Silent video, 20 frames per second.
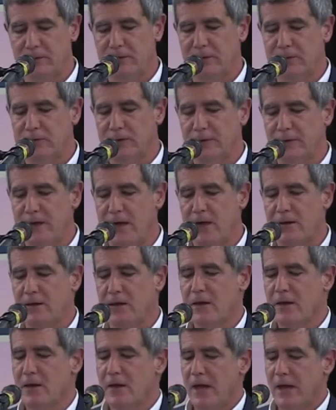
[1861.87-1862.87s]
and things like that.
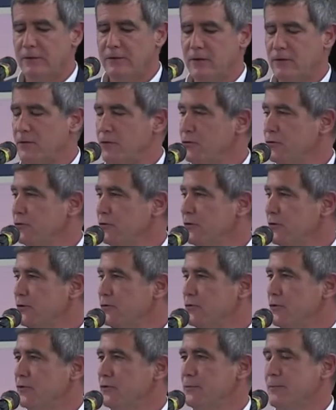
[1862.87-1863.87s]
And then there's
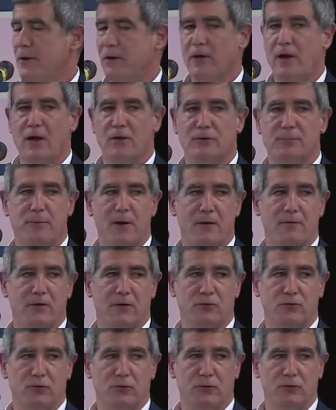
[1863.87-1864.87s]
concerns about God's
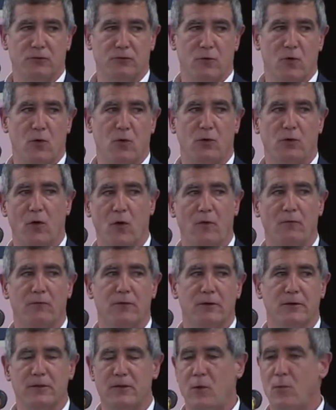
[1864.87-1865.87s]
providential control
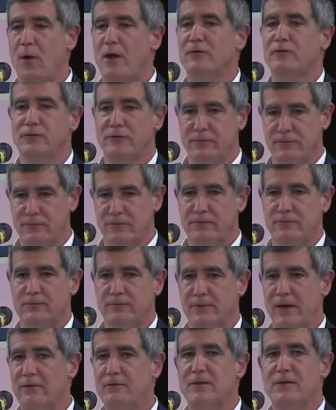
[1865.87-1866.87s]
over the rest of
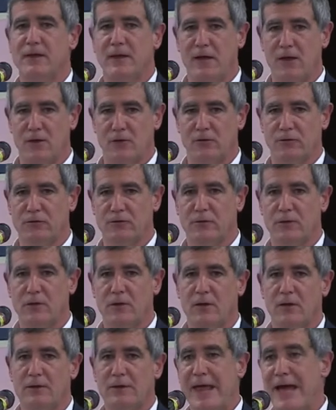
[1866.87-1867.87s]
everything else.
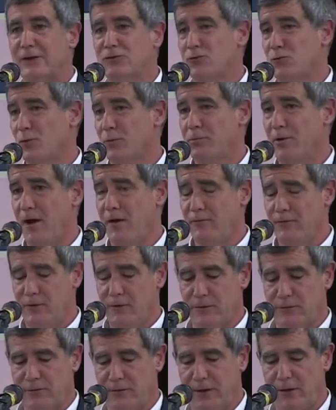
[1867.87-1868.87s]
Natural
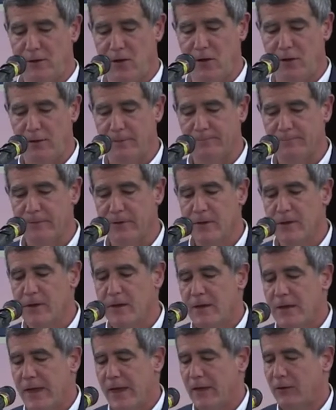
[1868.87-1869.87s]
providence, I call it.
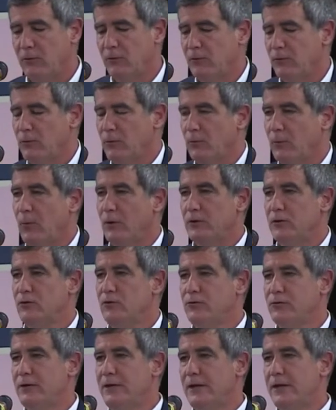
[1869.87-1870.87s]
And what you
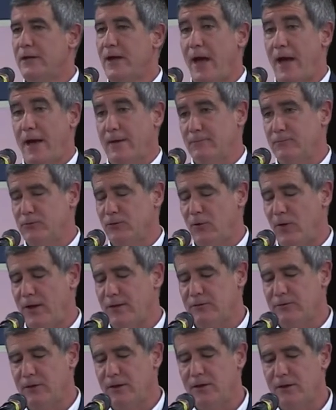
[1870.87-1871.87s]
see, so
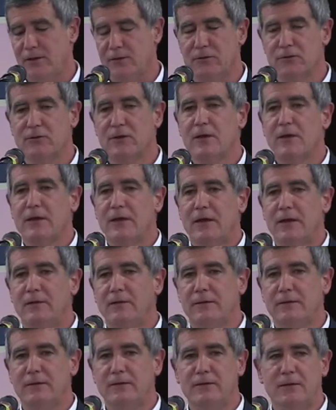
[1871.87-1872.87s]
I say, is
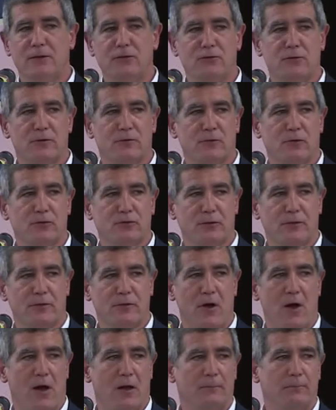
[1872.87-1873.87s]
in the, in the history of Christian
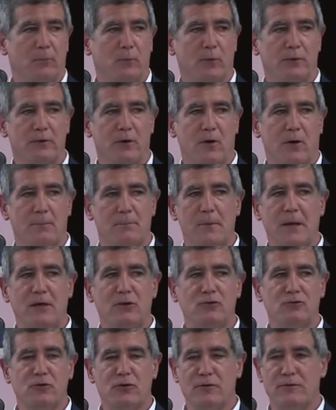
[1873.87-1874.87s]
thought, when there are
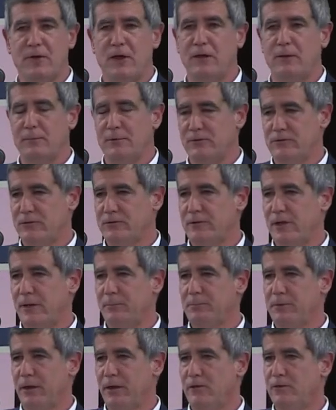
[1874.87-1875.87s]
major developments that
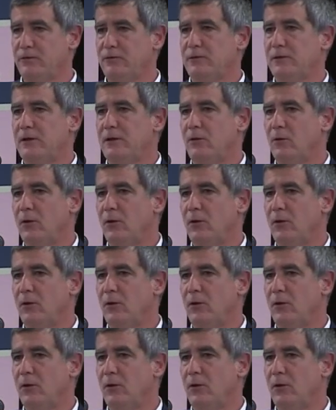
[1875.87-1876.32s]
take place